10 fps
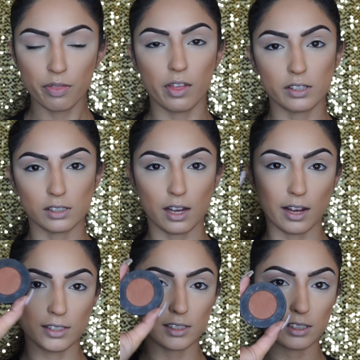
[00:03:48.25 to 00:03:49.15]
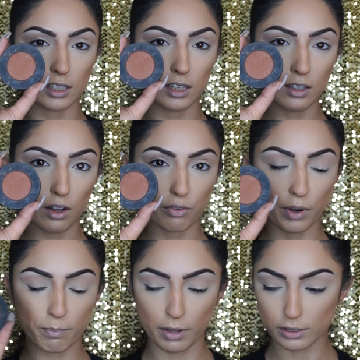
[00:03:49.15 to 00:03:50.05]
This is Unseen
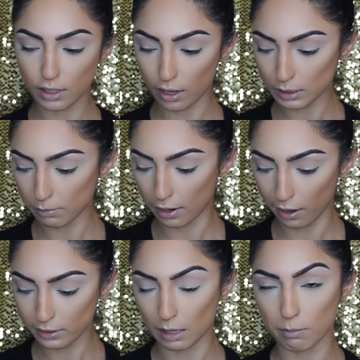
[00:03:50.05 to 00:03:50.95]
from Melt Cosmetics.